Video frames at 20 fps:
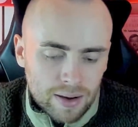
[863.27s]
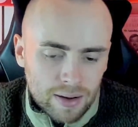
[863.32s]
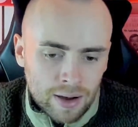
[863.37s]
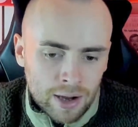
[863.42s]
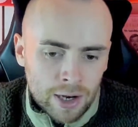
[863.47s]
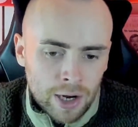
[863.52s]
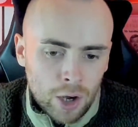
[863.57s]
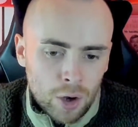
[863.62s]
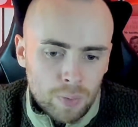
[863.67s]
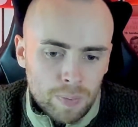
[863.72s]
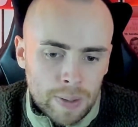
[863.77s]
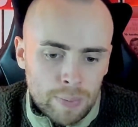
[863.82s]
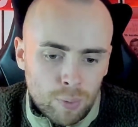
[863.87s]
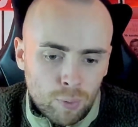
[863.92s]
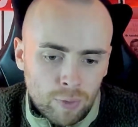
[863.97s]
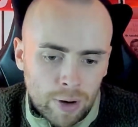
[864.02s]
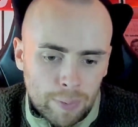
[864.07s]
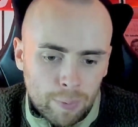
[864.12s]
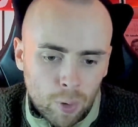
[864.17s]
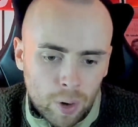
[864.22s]
I know people
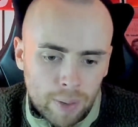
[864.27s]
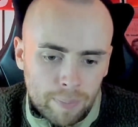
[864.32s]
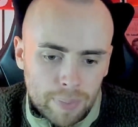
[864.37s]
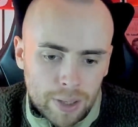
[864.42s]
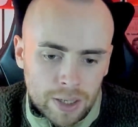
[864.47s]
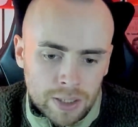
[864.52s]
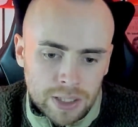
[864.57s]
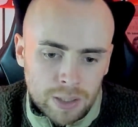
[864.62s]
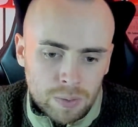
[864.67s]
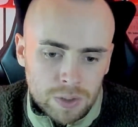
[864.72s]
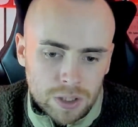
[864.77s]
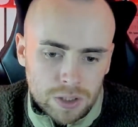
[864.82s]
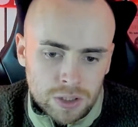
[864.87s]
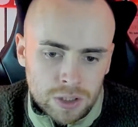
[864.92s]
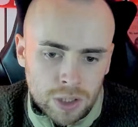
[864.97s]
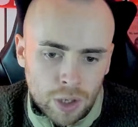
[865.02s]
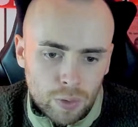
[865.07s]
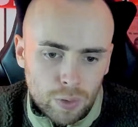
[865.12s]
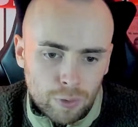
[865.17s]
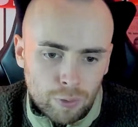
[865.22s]
rip on him because he was at
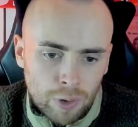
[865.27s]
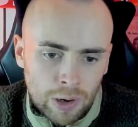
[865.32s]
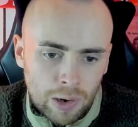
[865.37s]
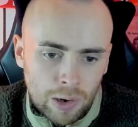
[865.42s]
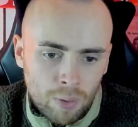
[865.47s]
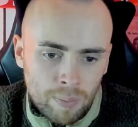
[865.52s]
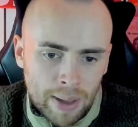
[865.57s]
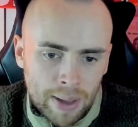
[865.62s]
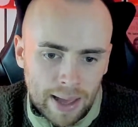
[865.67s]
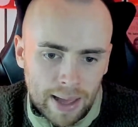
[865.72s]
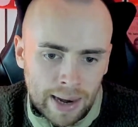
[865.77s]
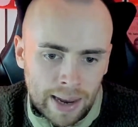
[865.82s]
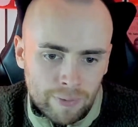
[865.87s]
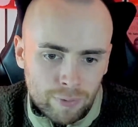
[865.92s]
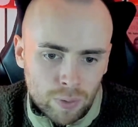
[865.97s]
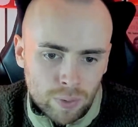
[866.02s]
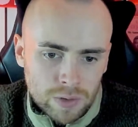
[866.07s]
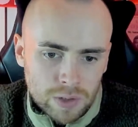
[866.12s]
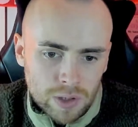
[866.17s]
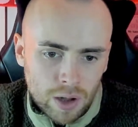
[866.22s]
Stoke for a little bit and
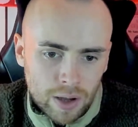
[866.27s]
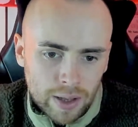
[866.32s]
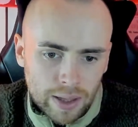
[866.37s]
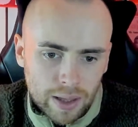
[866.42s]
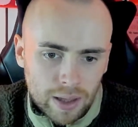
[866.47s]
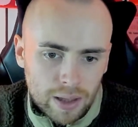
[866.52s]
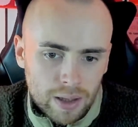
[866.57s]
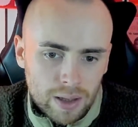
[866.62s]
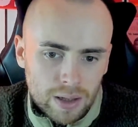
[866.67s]
everyone's like,